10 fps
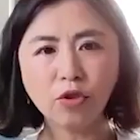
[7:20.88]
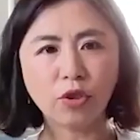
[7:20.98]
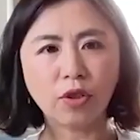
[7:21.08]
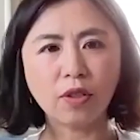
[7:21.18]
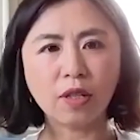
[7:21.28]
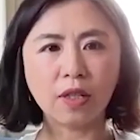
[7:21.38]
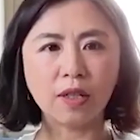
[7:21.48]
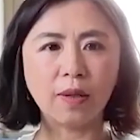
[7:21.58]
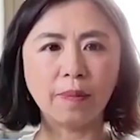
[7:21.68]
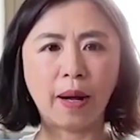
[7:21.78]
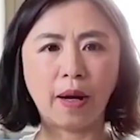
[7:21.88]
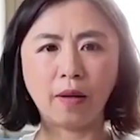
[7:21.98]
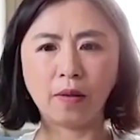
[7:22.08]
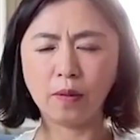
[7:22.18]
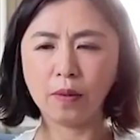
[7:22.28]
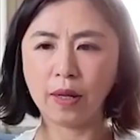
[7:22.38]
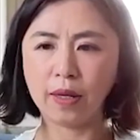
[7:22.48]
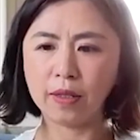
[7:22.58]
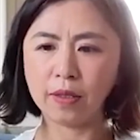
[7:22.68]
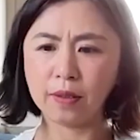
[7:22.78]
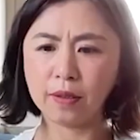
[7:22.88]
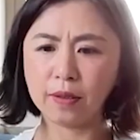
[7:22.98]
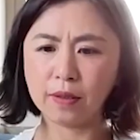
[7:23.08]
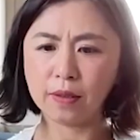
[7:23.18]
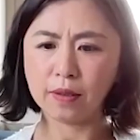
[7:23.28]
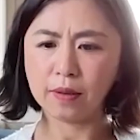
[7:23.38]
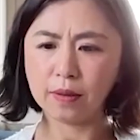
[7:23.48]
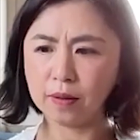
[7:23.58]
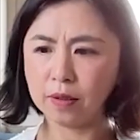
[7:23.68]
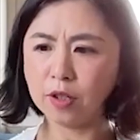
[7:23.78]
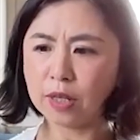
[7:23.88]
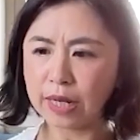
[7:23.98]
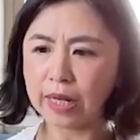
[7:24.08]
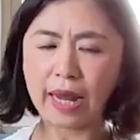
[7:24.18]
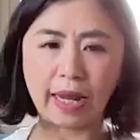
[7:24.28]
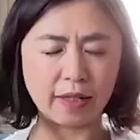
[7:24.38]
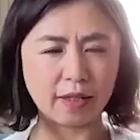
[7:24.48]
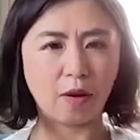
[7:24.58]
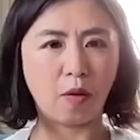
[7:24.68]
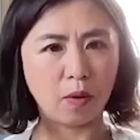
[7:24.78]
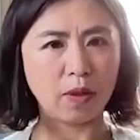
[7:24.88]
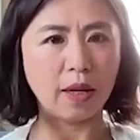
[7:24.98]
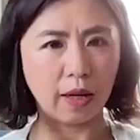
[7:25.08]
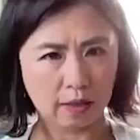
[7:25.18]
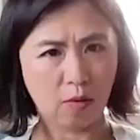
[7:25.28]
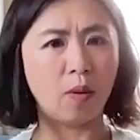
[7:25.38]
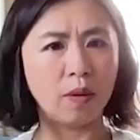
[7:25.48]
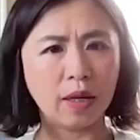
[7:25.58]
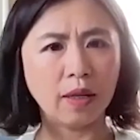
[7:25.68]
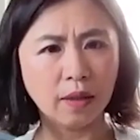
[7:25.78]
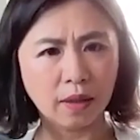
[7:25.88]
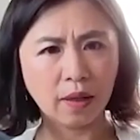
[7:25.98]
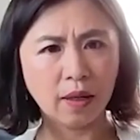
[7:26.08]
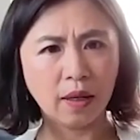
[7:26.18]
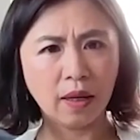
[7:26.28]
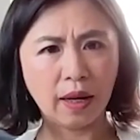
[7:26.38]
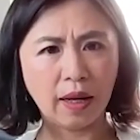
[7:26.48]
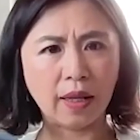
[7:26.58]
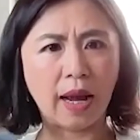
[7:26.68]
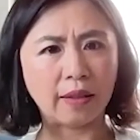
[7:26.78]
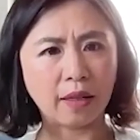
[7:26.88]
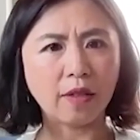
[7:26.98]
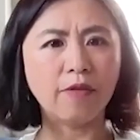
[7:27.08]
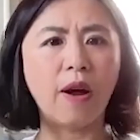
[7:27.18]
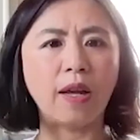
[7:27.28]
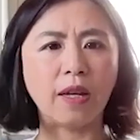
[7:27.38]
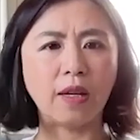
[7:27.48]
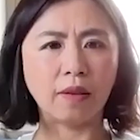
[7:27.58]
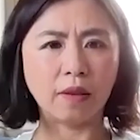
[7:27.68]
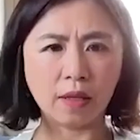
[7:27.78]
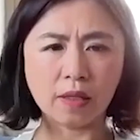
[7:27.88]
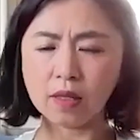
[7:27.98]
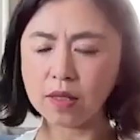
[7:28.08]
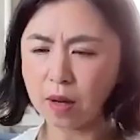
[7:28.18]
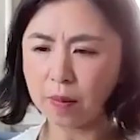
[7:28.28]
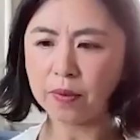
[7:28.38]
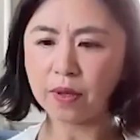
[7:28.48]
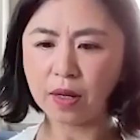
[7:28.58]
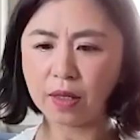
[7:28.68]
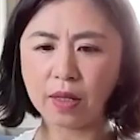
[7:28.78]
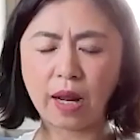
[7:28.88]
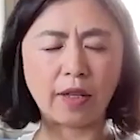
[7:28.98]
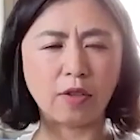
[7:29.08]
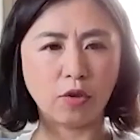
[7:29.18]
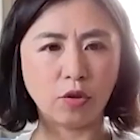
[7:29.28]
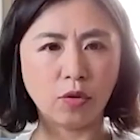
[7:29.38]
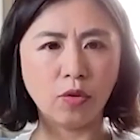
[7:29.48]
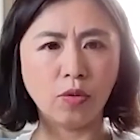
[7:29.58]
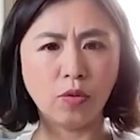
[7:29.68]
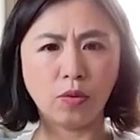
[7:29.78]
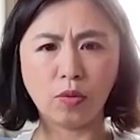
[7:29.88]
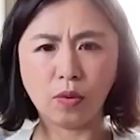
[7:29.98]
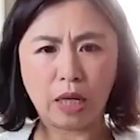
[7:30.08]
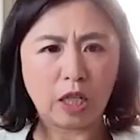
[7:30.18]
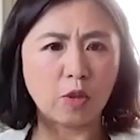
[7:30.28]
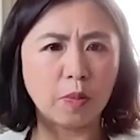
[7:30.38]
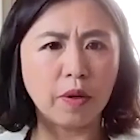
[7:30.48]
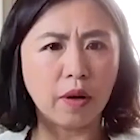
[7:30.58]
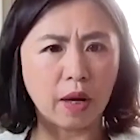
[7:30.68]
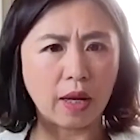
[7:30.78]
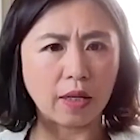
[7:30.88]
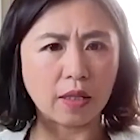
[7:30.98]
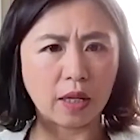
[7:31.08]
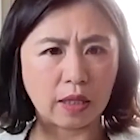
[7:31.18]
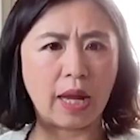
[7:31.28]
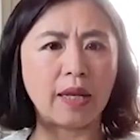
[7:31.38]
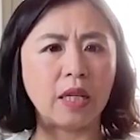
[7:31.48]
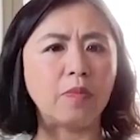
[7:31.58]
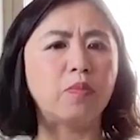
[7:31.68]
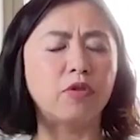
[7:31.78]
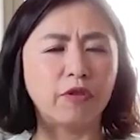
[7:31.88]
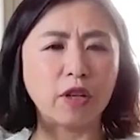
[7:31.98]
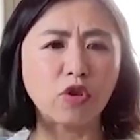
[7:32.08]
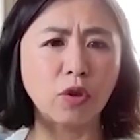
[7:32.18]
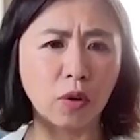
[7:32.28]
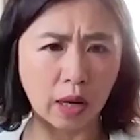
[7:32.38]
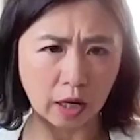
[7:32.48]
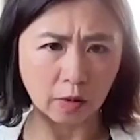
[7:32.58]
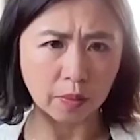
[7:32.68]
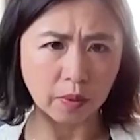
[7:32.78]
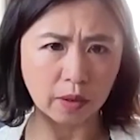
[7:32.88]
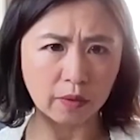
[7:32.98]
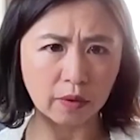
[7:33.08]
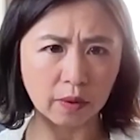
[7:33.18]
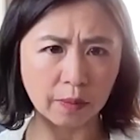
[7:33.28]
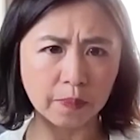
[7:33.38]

journey about like looking at hoarding as hoarding and identifying this is something that I do experience and I need professional help with.